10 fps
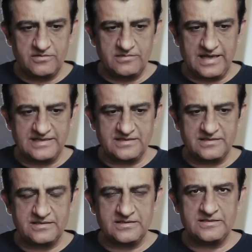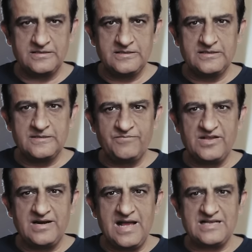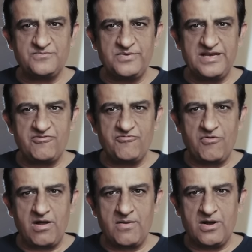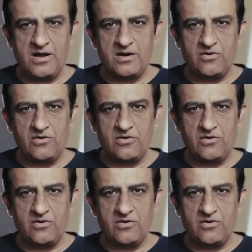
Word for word: like uh, there has been drama,